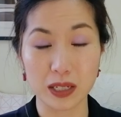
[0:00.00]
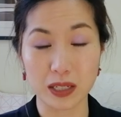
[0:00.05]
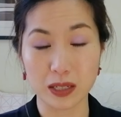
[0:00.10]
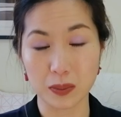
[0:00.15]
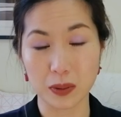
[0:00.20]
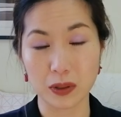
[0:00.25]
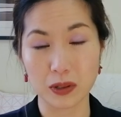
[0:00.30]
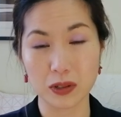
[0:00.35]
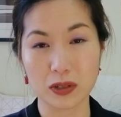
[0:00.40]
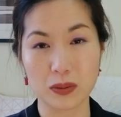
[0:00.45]
are
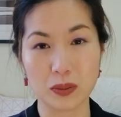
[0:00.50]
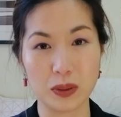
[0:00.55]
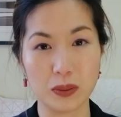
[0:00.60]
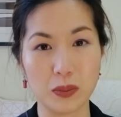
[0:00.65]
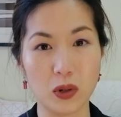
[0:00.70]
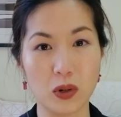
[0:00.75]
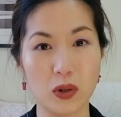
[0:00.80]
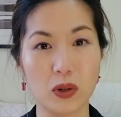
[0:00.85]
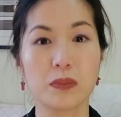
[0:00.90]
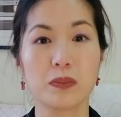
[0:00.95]
supposed to be
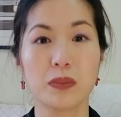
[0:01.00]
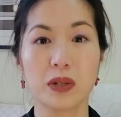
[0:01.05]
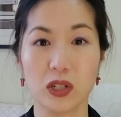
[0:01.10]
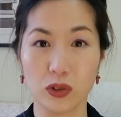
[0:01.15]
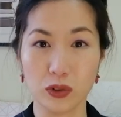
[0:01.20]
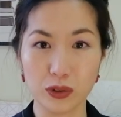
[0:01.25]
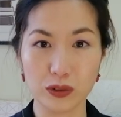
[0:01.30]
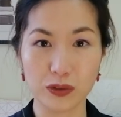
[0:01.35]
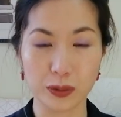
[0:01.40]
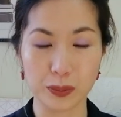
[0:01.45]
more
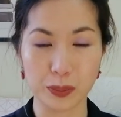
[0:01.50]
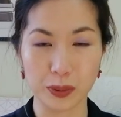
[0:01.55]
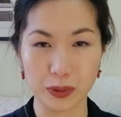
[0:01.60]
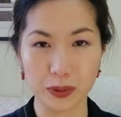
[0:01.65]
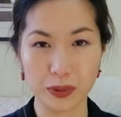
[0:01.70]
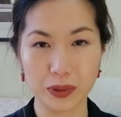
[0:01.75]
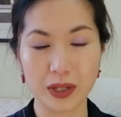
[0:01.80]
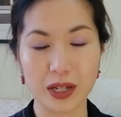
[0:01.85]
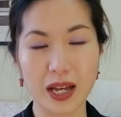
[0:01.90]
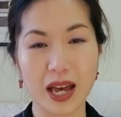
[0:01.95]

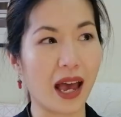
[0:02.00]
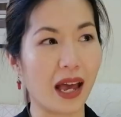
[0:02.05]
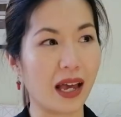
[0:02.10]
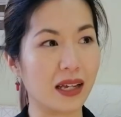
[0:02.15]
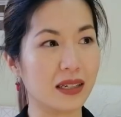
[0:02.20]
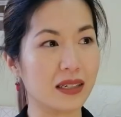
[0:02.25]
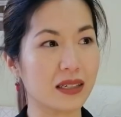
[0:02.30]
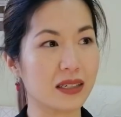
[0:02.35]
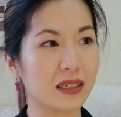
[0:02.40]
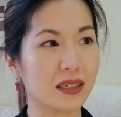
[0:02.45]
maneuverable
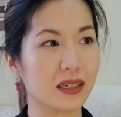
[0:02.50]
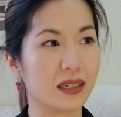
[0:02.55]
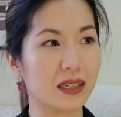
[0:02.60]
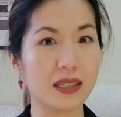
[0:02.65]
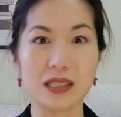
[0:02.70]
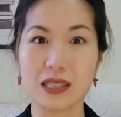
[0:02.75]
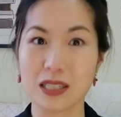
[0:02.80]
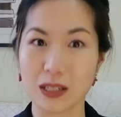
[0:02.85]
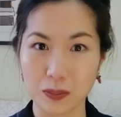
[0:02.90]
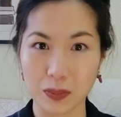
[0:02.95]
and
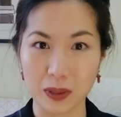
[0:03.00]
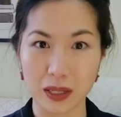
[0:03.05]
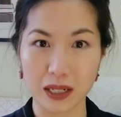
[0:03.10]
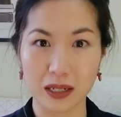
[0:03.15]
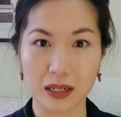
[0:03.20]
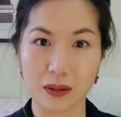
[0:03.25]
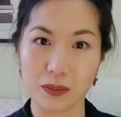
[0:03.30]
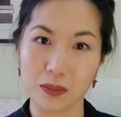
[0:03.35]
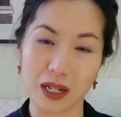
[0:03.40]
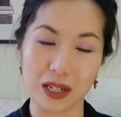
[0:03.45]
uh, zippy
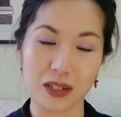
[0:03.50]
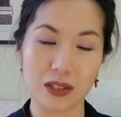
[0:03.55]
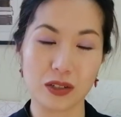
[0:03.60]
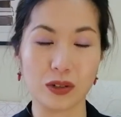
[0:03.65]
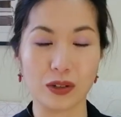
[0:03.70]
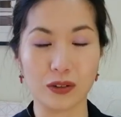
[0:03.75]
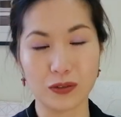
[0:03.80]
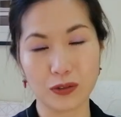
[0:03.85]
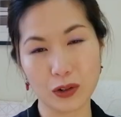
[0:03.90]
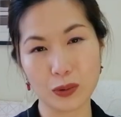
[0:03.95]
compared to
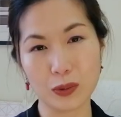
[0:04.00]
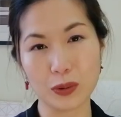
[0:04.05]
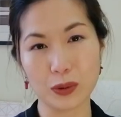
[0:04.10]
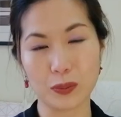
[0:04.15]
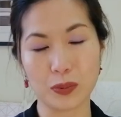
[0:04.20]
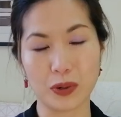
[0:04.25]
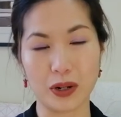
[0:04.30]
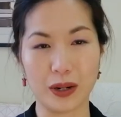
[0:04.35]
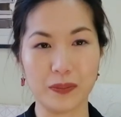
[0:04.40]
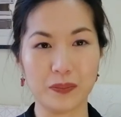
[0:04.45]
a four wheel
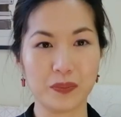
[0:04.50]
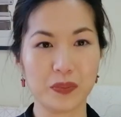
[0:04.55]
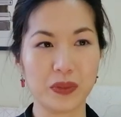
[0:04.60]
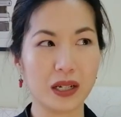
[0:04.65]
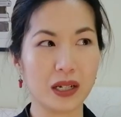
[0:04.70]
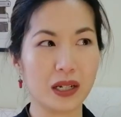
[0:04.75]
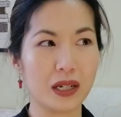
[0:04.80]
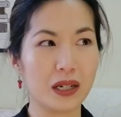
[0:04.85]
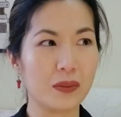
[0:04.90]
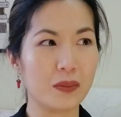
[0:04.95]
pram.
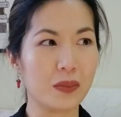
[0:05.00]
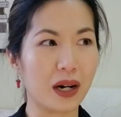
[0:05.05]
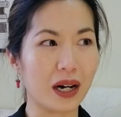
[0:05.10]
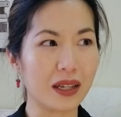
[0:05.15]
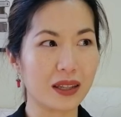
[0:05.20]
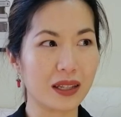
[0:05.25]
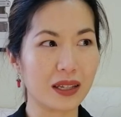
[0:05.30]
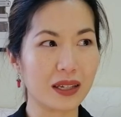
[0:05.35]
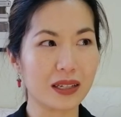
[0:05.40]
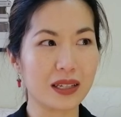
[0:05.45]
But I
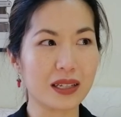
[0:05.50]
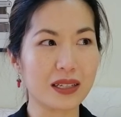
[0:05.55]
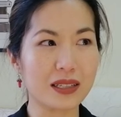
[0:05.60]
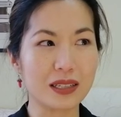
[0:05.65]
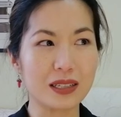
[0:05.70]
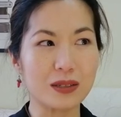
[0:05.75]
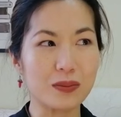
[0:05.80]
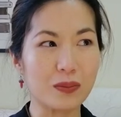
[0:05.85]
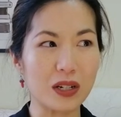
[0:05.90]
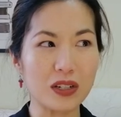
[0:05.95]
think this
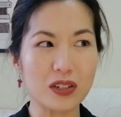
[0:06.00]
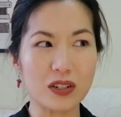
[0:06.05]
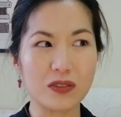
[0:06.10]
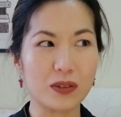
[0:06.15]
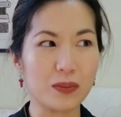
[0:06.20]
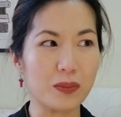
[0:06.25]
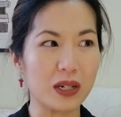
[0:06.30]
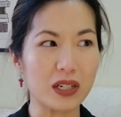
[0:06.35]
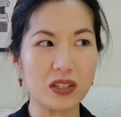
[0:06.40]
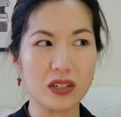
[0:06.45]
is much of a
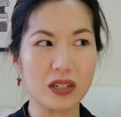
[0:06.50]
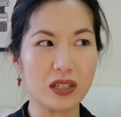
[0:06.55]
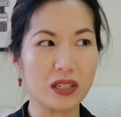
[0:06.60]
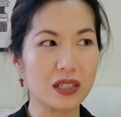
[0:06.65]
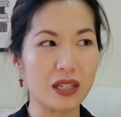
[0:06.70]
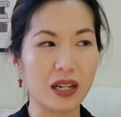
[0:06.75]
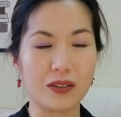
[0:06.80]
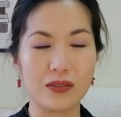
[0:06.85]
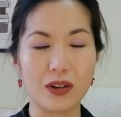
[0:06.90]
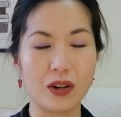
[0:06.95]
muchness.
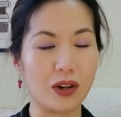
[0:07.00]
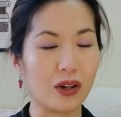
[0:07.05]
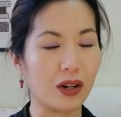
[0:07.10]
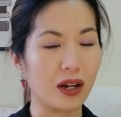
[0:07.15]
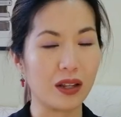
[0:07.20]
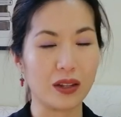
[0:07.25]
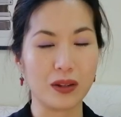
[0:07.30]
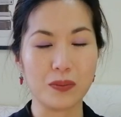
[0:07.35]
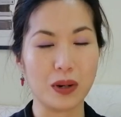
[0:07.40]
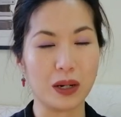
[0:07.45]
I've heard
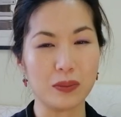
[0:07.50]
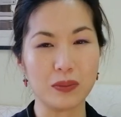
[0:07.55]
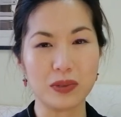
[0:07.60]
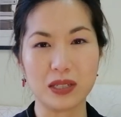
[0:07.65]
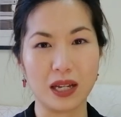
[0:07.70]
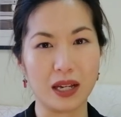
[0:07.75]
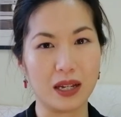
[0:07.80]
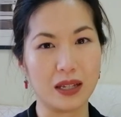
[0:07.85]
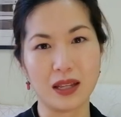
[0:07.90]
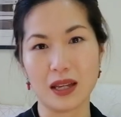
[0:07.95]
other moms
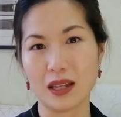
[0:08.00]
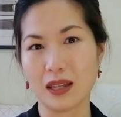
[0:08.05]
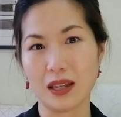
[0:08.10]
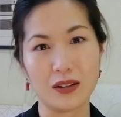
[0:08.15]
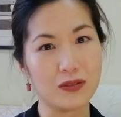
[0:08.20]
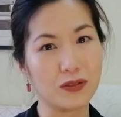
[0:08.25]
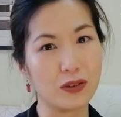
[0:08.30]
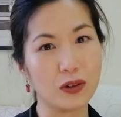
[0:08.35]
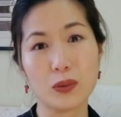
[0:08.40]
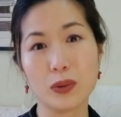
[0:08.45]
saying that their
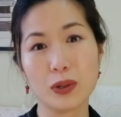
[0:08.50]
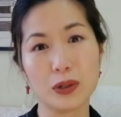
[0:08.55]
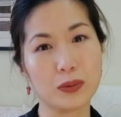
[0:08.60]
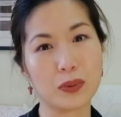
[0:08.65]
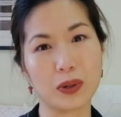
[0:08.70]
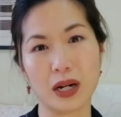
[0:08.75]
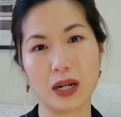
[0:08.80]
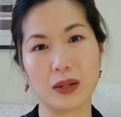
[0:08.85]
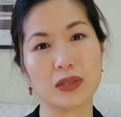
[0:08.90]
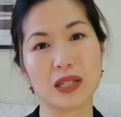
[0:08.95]
four wheel
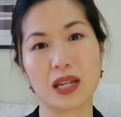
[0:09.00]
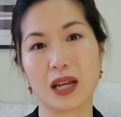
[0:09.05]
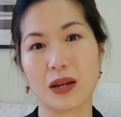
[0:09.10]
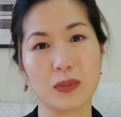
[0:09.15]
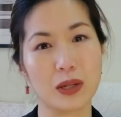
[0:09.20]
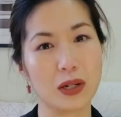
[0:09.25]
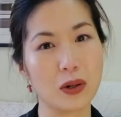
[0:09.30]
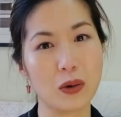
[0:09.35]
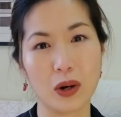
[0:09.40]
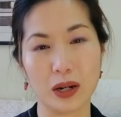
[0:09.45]
prams can
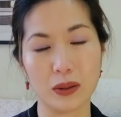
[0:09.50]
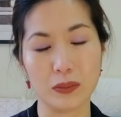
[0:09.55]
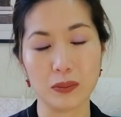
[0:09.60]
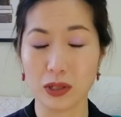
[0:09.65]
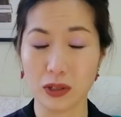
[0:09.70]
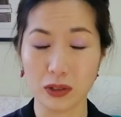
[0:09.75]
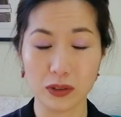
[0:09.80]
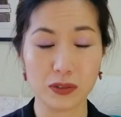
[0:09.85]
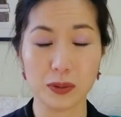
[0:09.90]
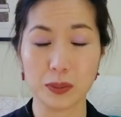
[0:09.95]
be quite
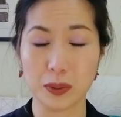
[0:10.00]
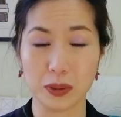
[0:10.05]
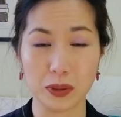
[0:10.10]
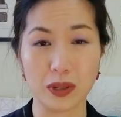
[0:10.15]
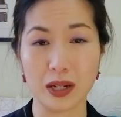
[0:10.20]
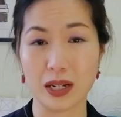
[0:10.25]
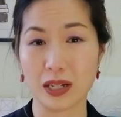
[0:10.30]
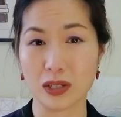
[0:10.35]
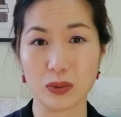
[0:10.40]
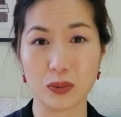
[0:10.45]

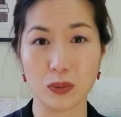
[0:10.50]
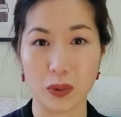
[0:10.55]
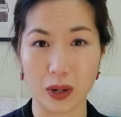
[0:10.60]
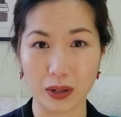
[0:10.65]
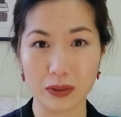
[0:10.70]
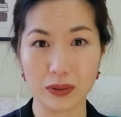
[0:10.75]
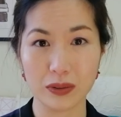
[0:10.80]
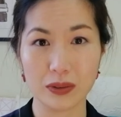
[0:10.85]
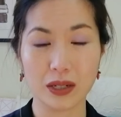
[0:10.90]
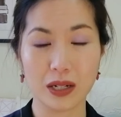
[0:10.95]
maneuverable as
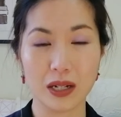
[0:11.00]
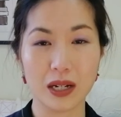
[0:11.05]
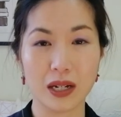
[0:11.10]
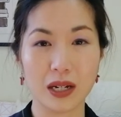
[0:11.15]
well.